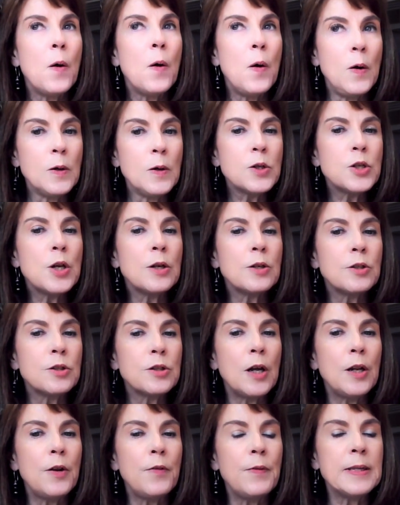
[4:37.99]
also
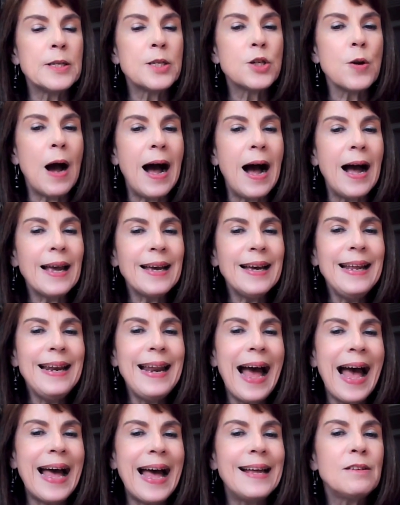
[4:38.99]
tolerance to I
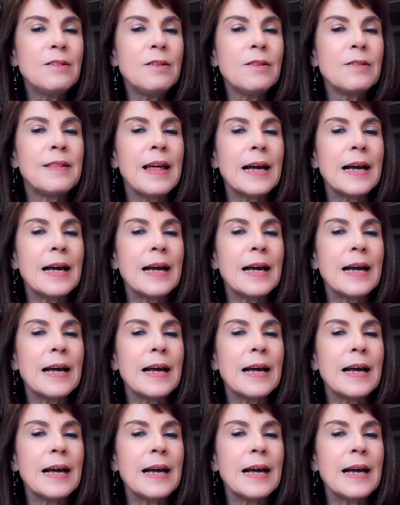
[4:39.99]
can handle